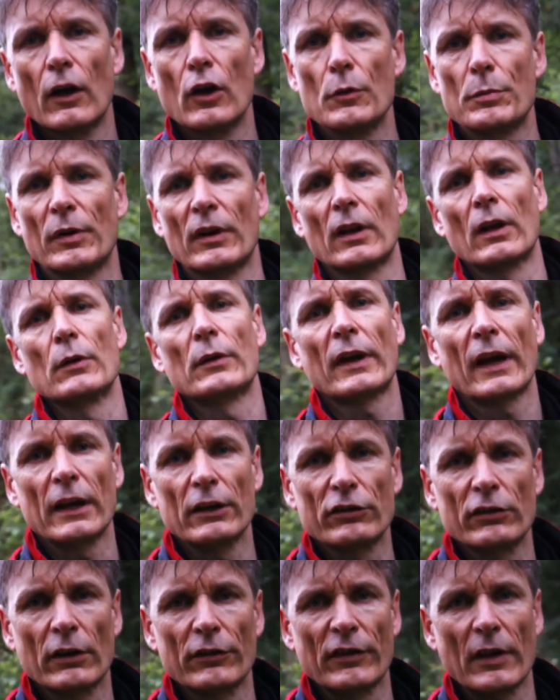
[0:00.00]
open
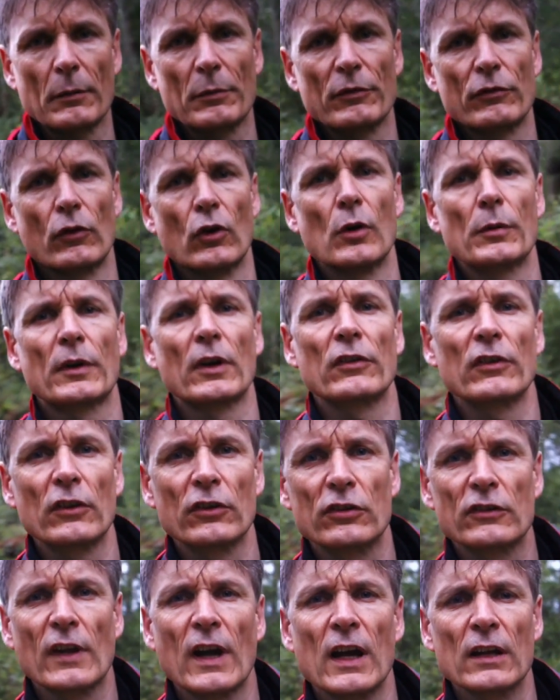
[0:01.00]
location as that before because
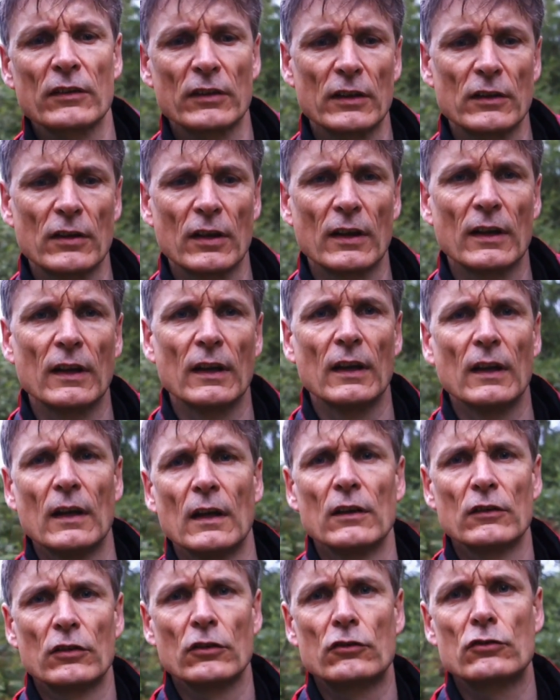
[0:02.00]
it started
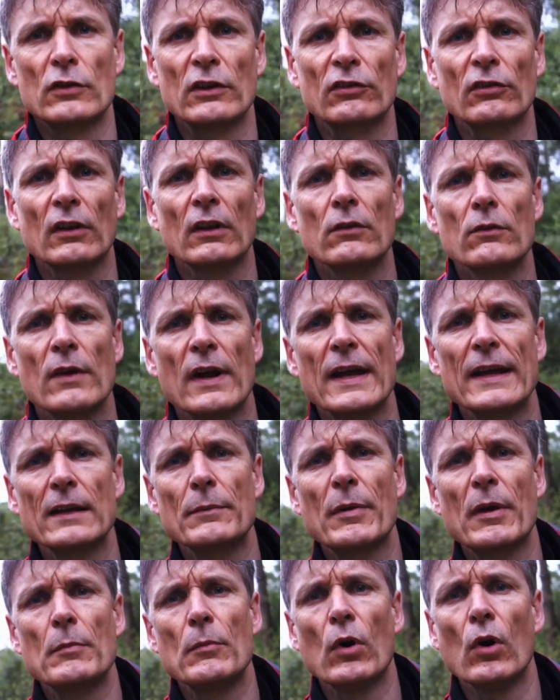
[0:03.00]
to drizzle and rain
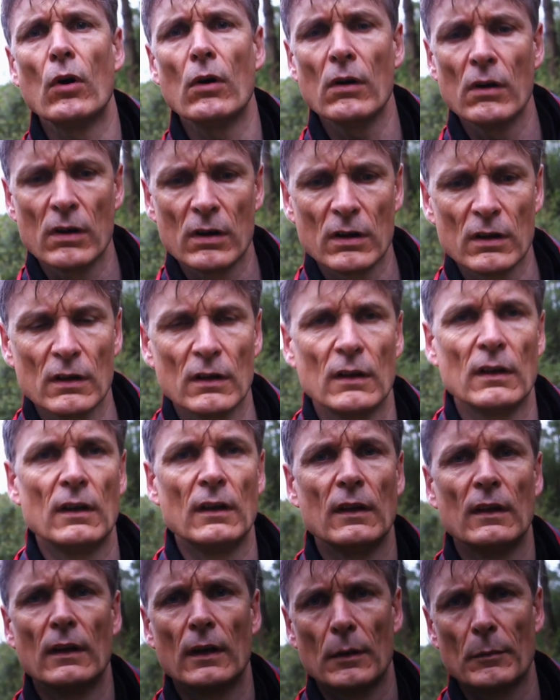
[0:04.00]
a bit more
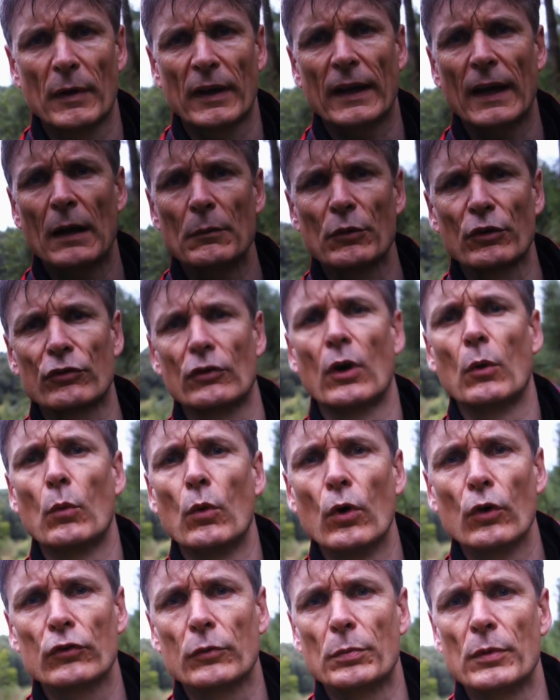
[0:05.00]
and my camera's not
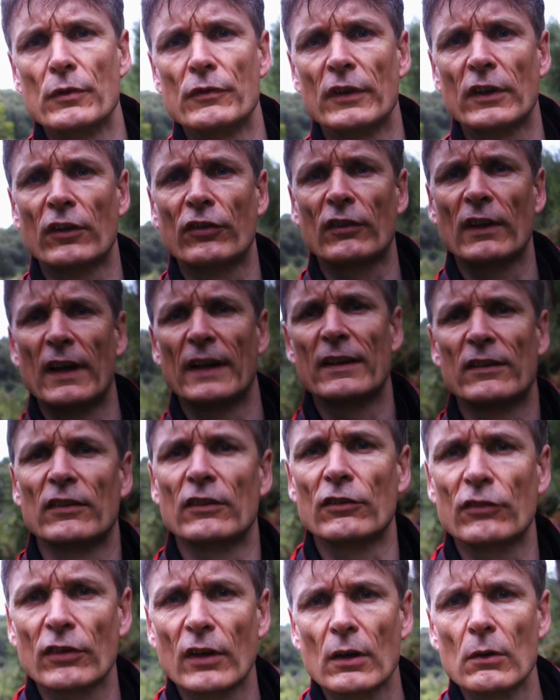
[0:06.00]
waterproof in the
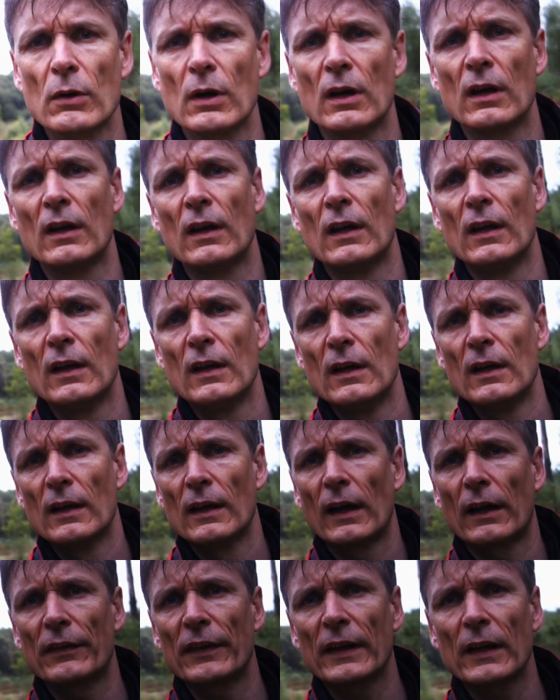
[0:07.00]
slightest so
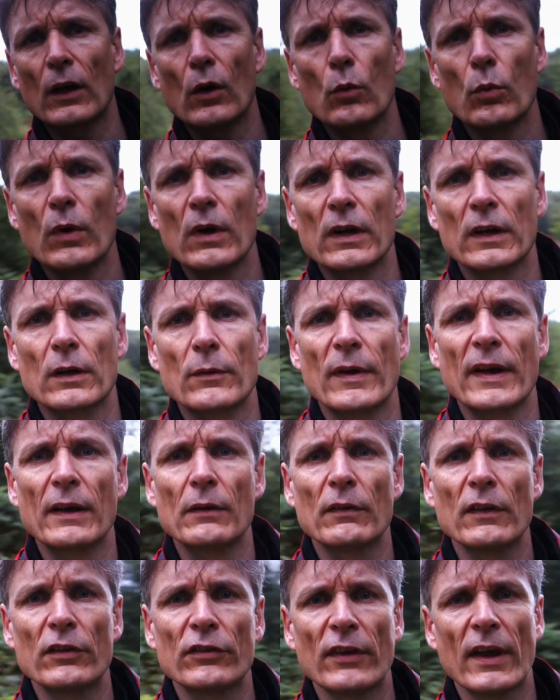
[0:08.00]
I think I'll work
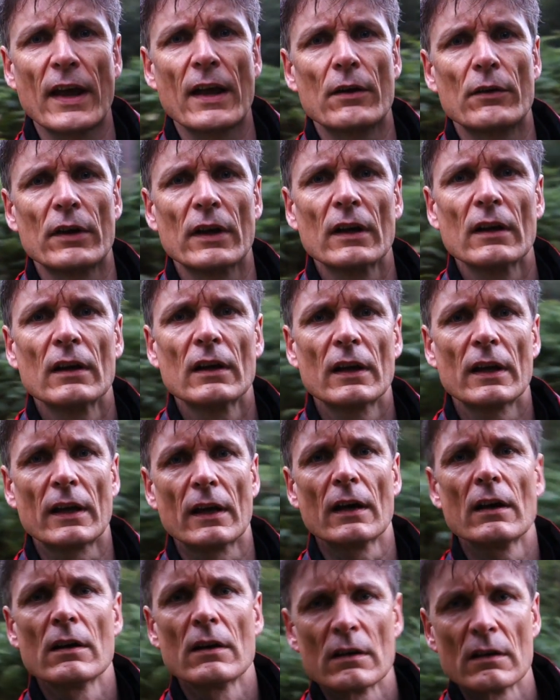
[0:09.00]
around this area
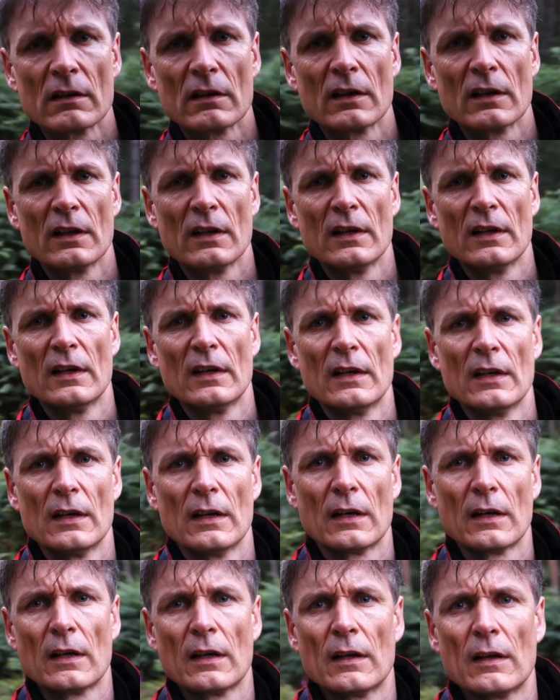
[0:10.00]
here
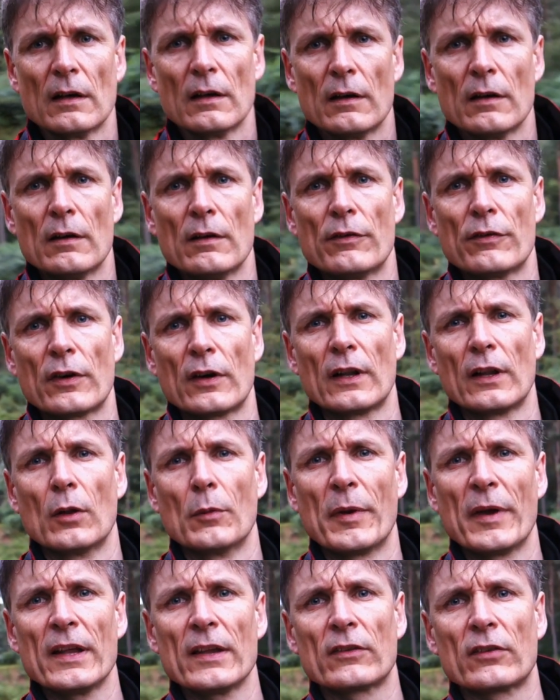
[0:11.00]
for a
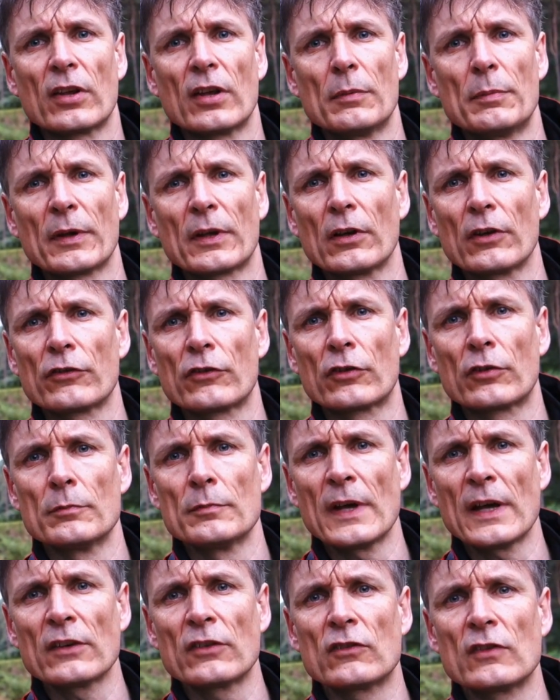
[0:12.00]
little bit because there's
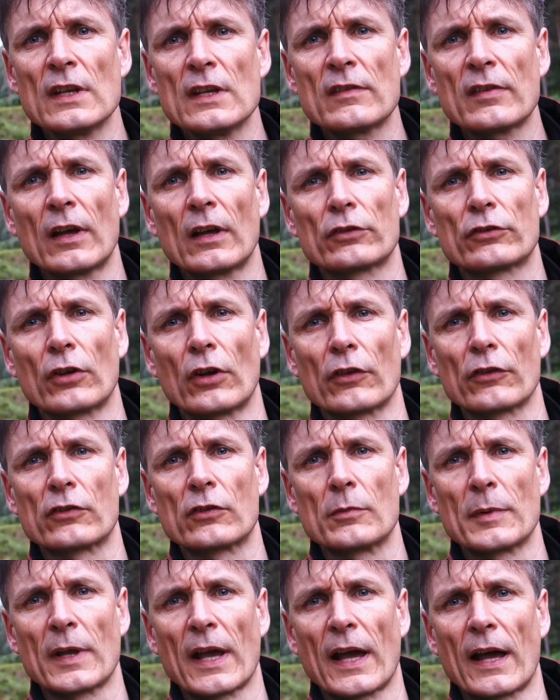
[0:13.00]
some nice detail
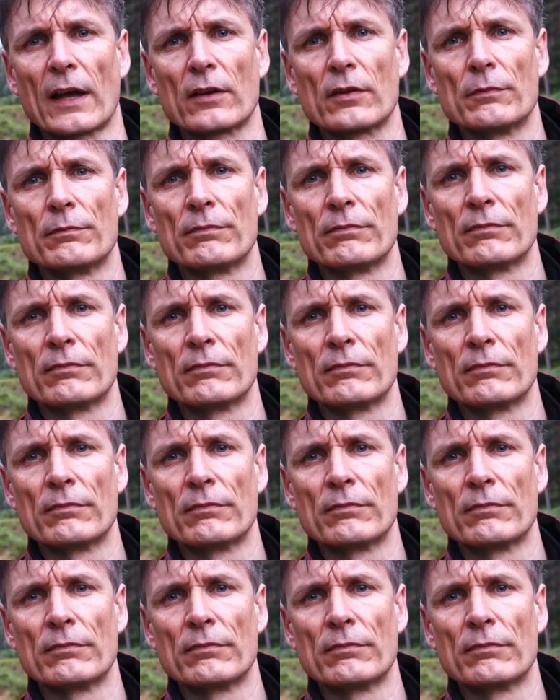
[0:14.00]
shots to be had.